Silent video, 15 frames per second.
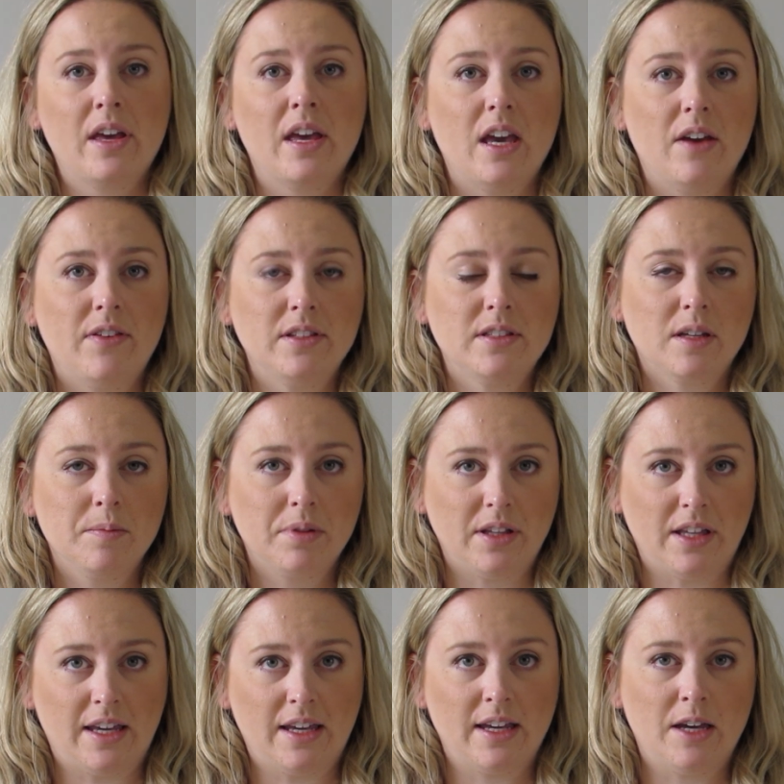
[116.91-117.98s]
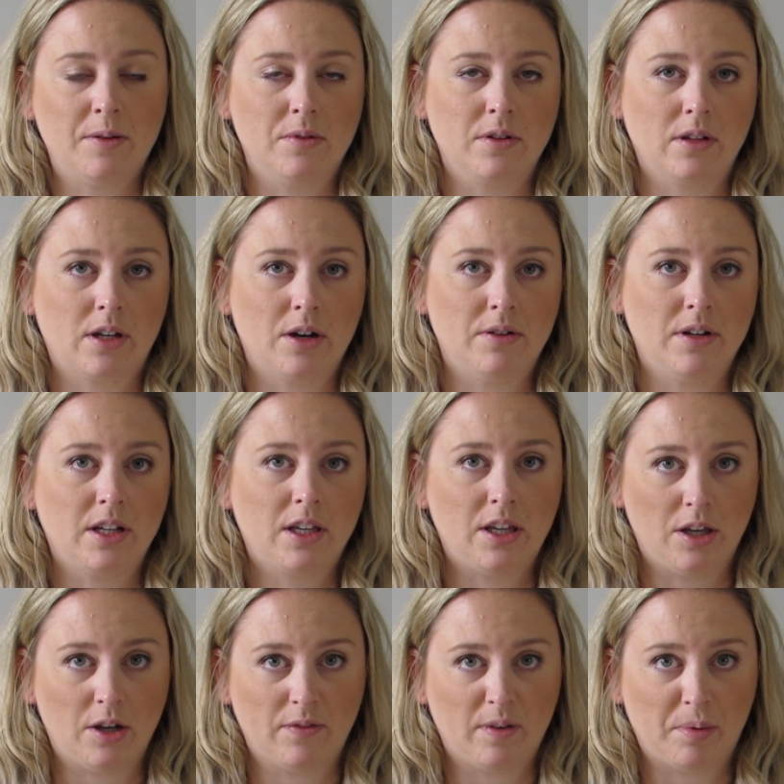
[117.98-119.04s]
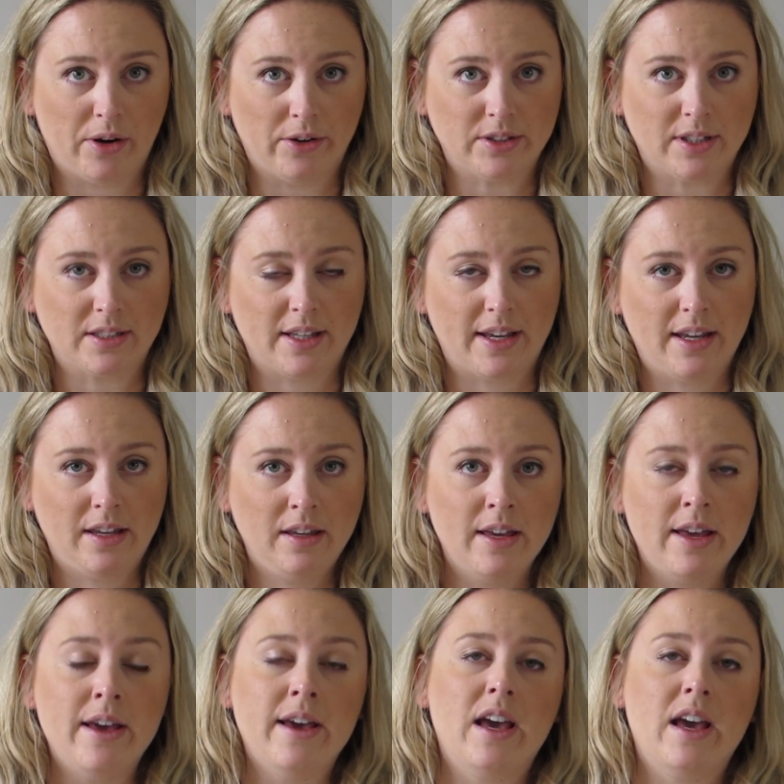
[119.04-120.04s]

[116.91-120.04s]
If it's complete, it will go in a queue for processing.